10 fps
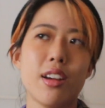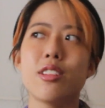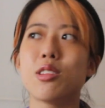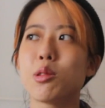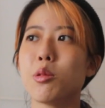
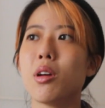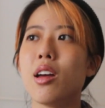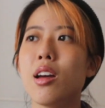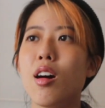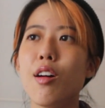So
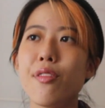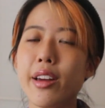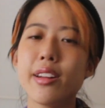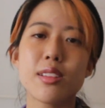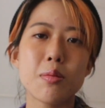
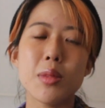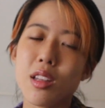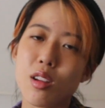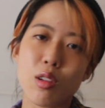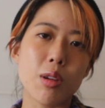offline doesn't mean
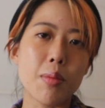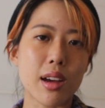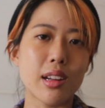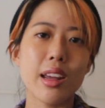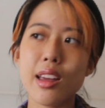you're going back
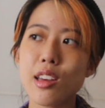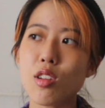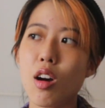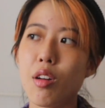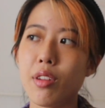in age.
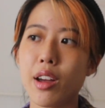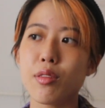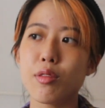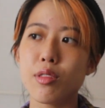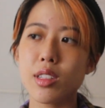
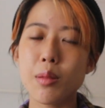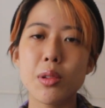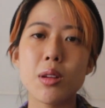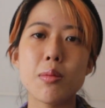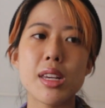Offline
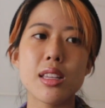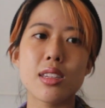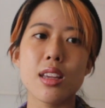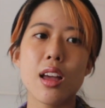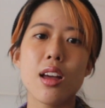simply
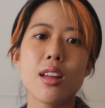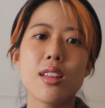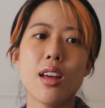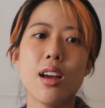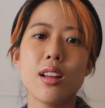means
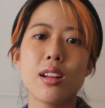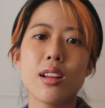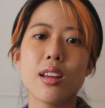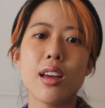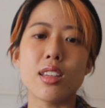that,
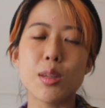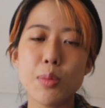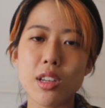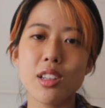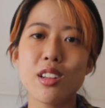
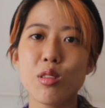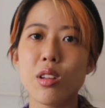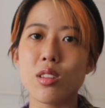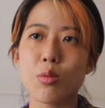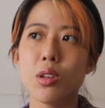especially in
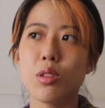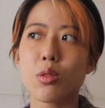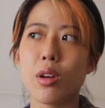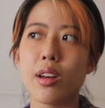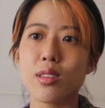today's world
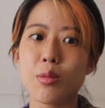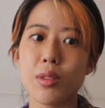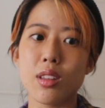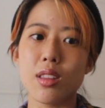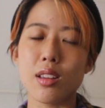where so
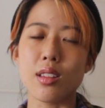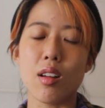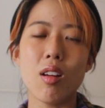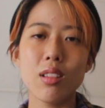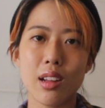many things are
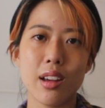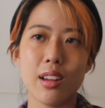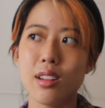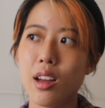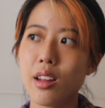
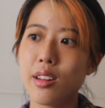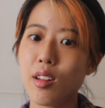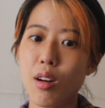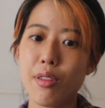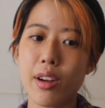online, the
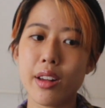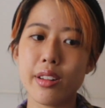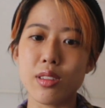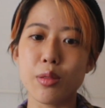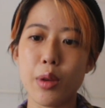offline
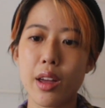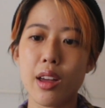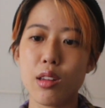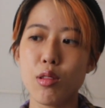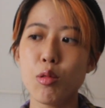is where
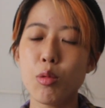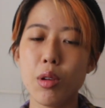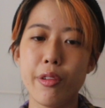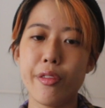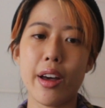you will
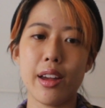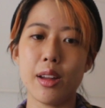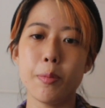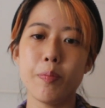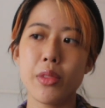
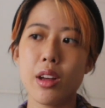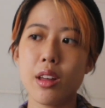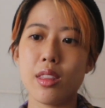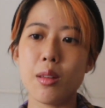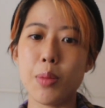find
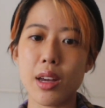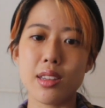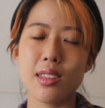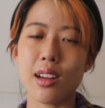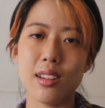the
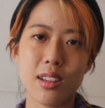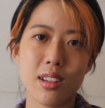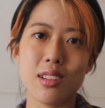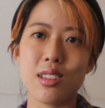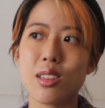best
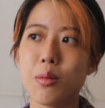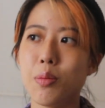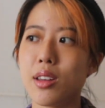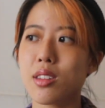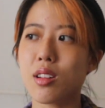ideas, the
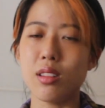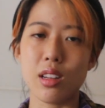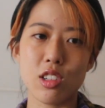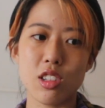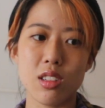best
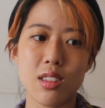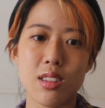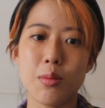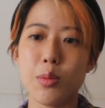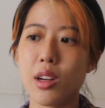connections,
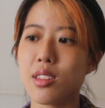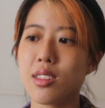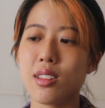the best